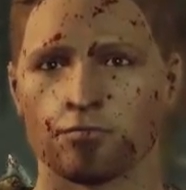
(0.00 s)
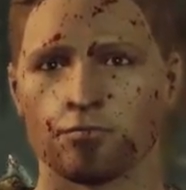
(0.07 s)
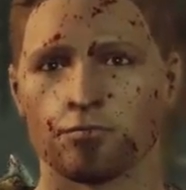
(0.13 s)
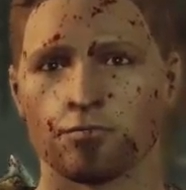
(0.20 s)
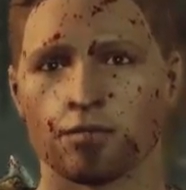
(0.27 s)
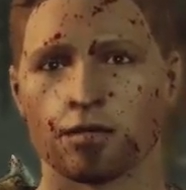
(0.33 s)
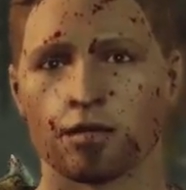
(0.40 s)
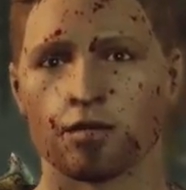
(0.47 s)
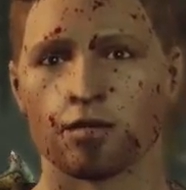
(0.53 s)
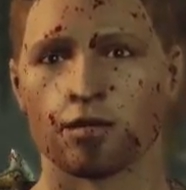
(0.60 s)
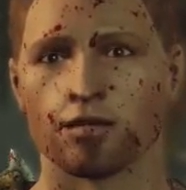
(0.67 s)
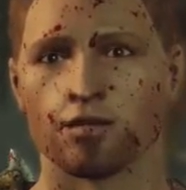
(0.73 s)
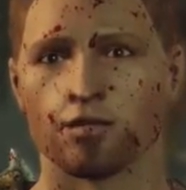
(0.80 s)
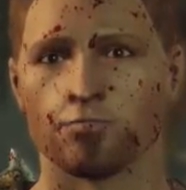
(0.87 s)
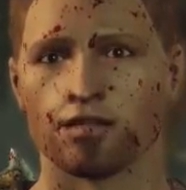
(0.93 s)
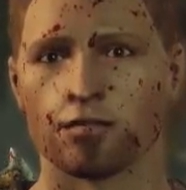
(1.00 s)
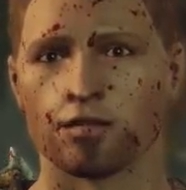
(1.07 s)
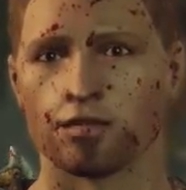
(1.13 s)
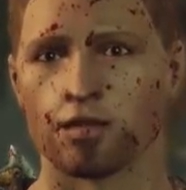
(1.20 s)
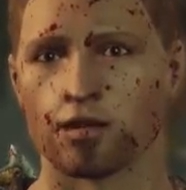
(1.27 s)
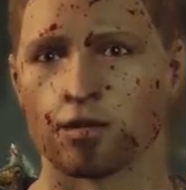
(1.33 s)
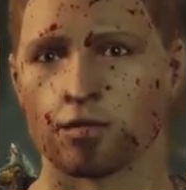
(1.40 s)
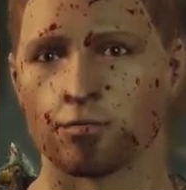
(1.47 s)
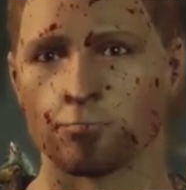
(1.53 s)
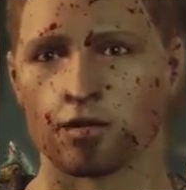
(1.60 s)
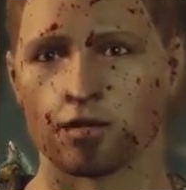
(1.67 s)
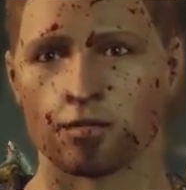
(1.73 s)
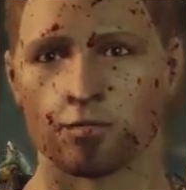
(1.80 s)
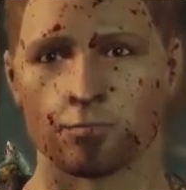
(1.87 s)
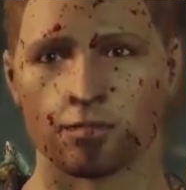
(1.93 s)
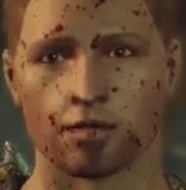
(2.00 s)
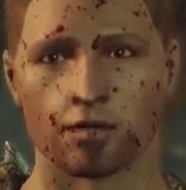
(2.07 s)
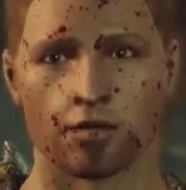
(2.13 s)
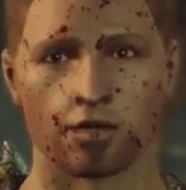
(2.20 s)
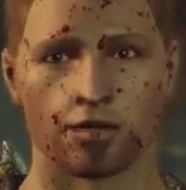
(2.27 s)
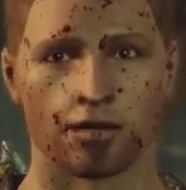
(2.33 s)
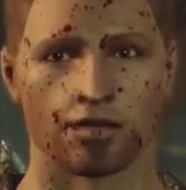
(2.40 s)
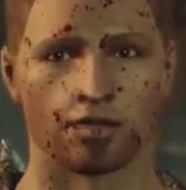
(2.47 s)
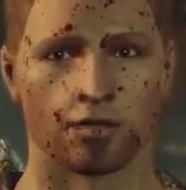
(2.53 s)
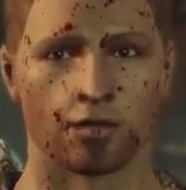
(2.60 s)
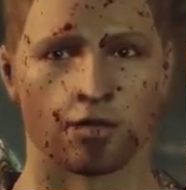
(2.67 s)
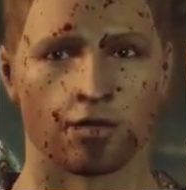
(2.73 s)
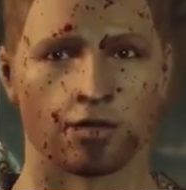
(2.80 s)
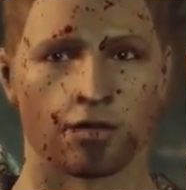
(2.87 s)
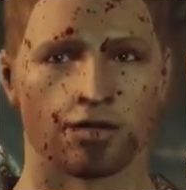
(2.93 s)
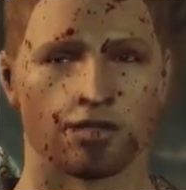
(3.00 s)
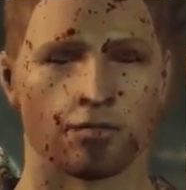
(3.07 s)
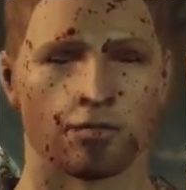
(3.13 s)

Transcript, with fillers: Few relish meeting Darkspawn up close. I know I